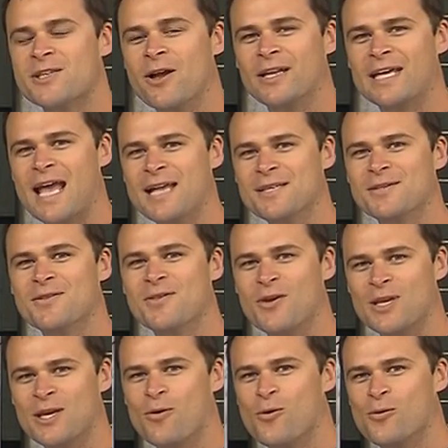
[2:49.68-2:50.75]
only has
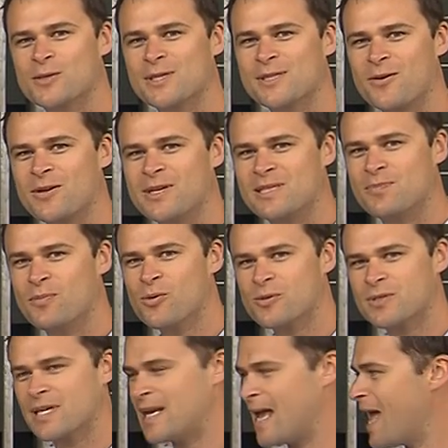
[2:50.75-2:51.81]
30 horses on his
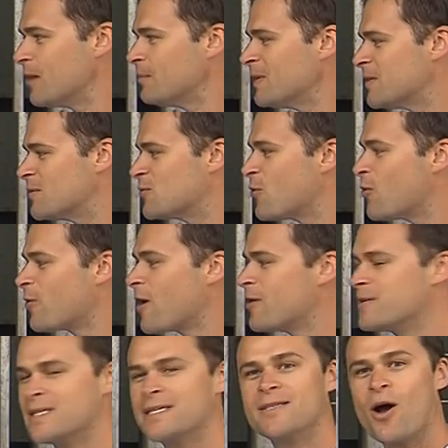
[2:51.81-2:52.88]
books and Almendoro
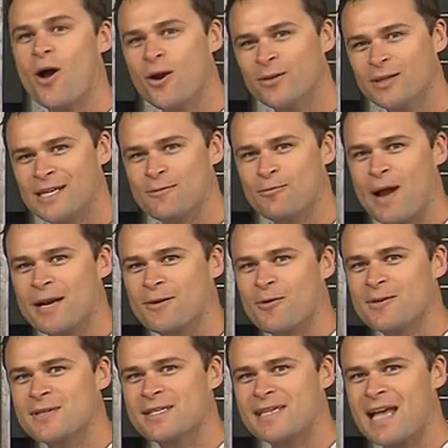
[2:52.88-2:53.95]
is his only runner
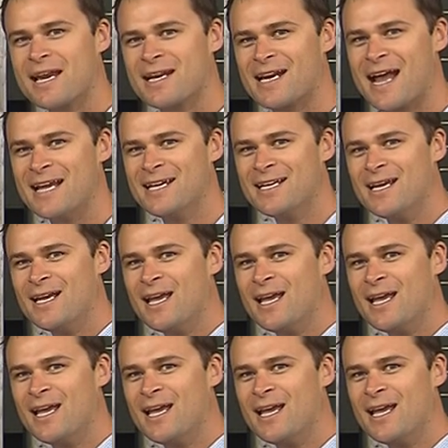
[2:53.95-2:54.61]
on Saturday.